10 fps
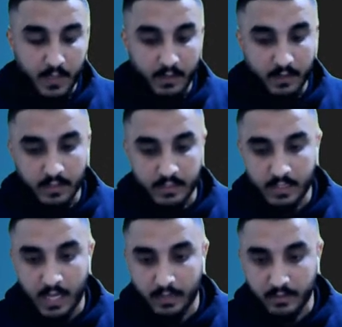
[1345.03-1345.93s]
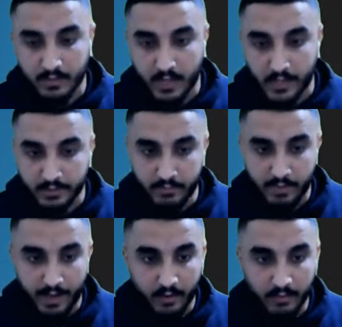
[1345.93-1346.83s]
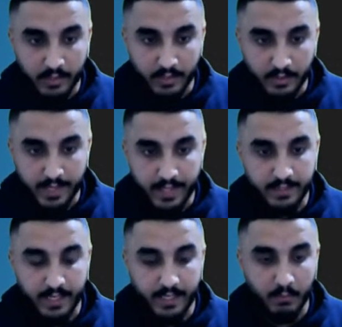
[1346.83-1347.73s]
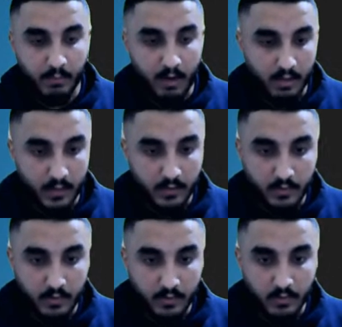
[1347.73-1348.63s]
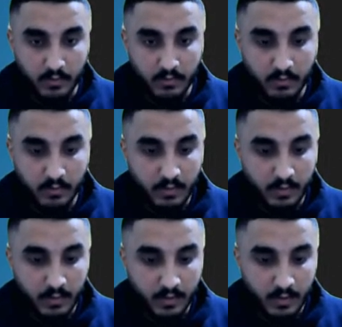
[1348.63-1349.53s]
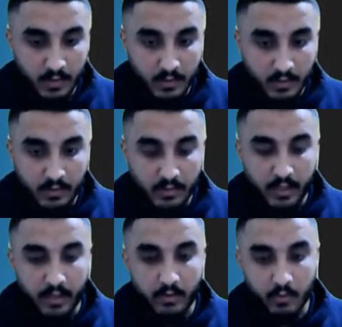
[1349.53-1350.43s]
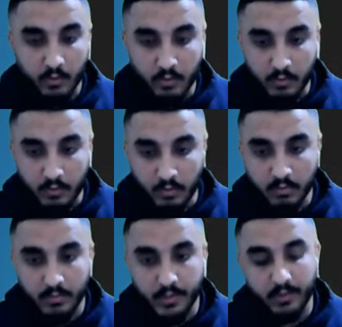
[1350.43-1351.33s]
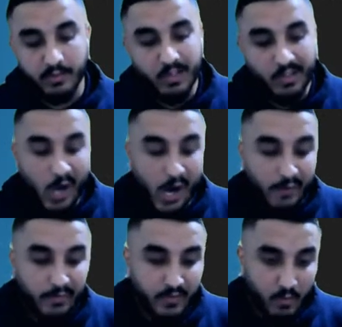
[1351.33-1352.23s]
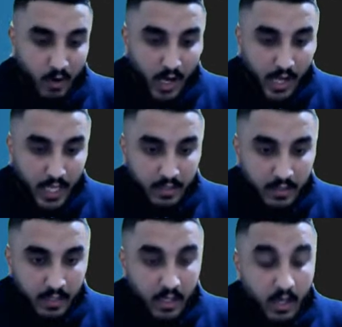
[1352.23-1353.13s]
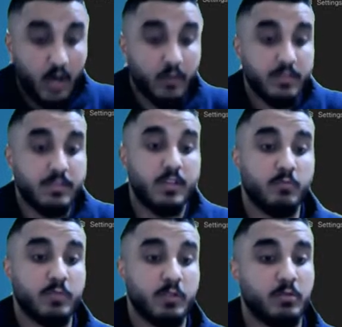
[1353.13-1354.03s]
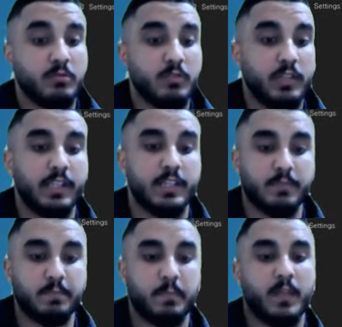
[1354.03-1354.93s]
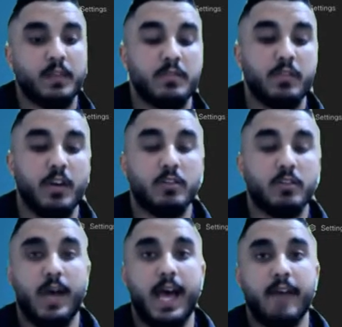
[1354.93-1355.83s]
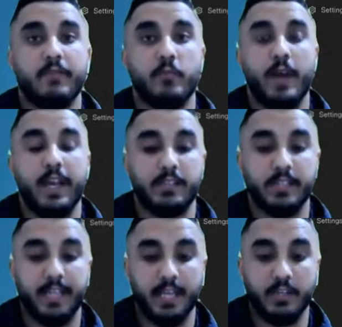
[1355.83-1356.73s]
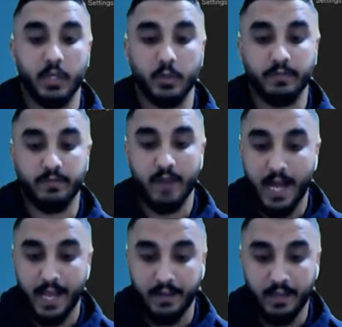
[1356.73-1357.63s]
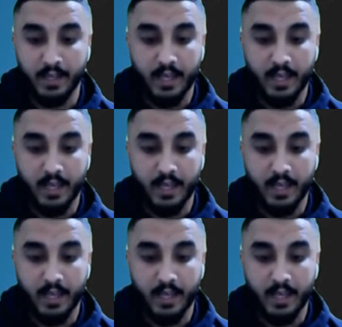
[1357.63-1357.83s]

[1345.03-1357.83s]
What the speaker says: This kind of just talks about their net data monitoring tool. Okay, cool. You can turn it off if you want. Oh, this is dope too. Look at this. So they also have a way to get notified.